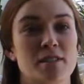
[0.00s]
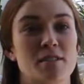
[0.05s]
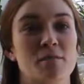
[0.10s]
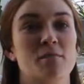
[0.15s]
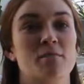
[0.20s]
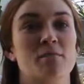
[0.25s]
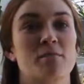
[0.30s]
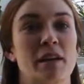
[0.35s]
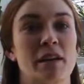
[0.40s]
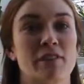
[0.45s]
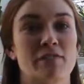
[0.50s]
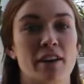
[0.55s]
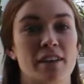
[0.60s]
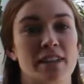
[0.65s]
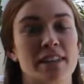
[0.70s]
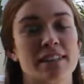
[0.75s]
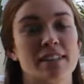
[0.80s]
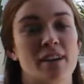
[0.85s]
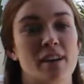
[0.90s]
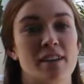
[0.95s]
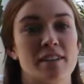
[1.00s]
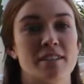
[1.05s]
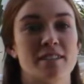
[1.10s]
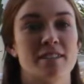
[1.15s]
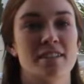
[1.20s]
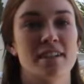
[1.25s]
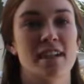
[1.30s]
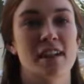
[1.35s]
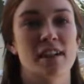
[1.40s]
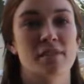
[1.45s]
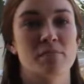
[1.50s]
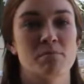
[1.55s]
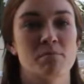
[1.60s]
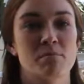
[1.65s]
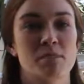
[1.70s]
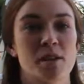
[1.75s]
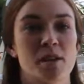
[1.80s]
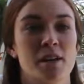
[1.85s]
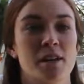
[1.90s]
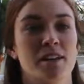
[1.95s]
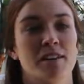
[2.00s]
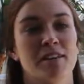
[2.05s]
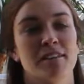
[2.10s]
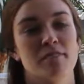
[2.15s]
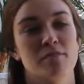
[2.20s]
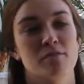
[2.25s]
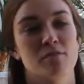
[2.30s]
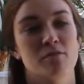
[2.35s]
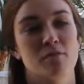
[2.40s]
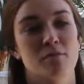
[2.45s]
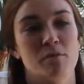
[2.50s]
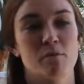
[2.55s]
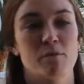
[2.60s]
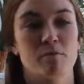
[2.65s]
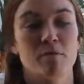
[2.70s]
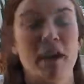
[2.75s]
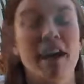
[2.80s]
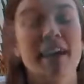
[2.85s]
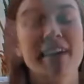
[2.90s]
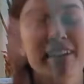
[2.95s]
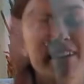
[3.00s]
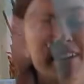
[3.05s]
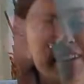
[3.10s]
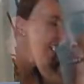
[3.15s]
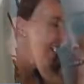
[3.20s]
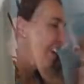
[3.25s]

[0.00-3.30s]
to be recognised back, I